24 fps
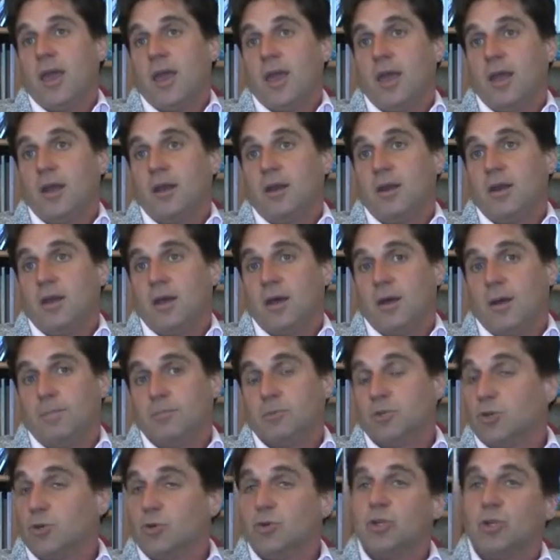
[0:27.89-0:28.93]
and
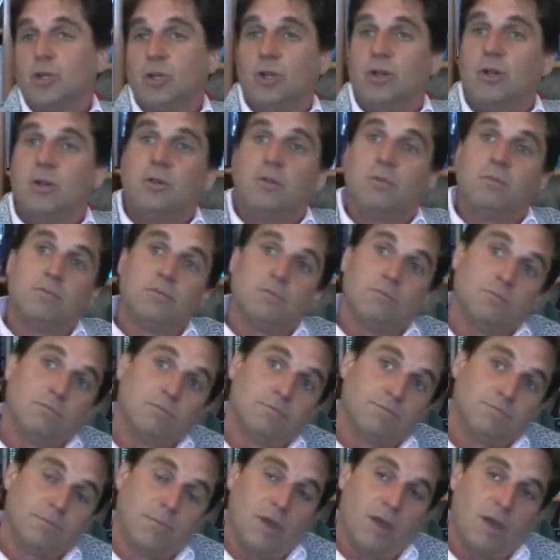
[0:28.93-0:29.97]
social
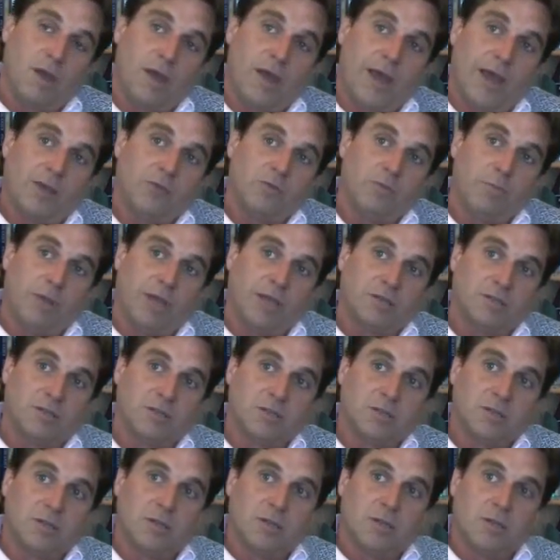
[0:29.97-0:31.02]
aspects.